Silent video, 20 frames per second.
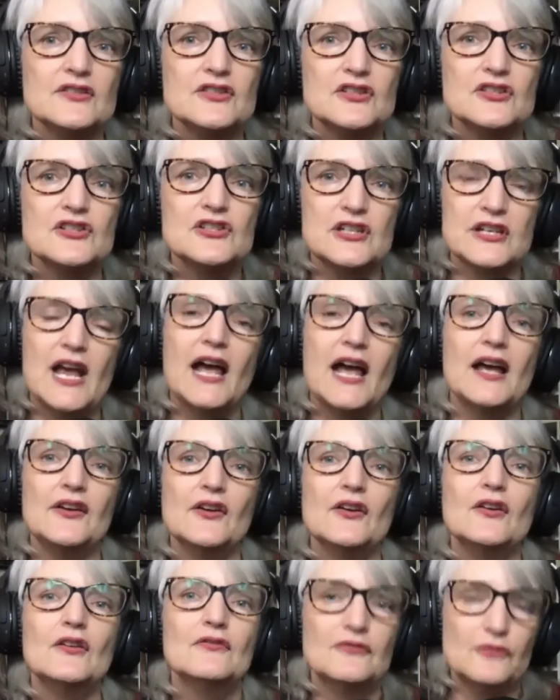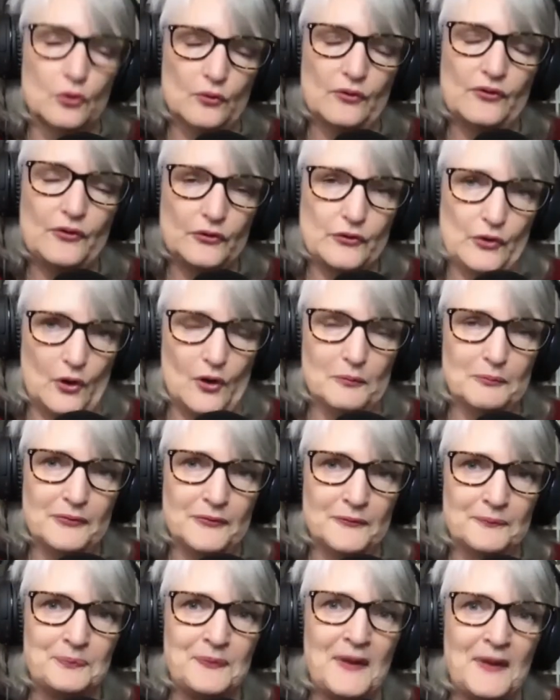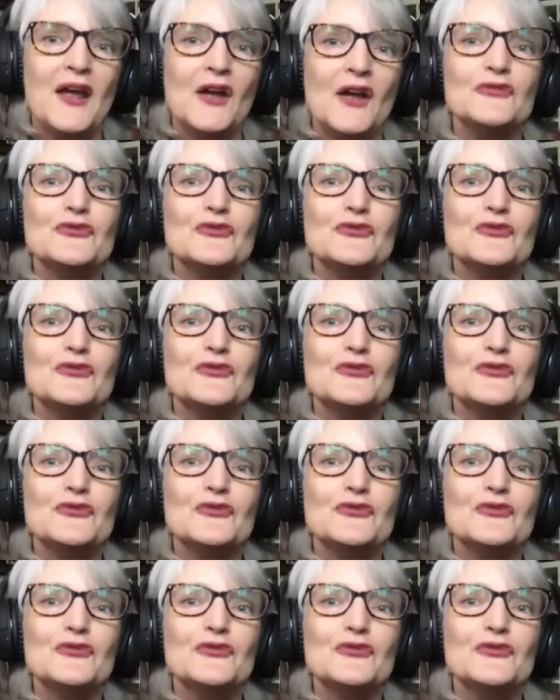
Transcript: she had, full stop. Do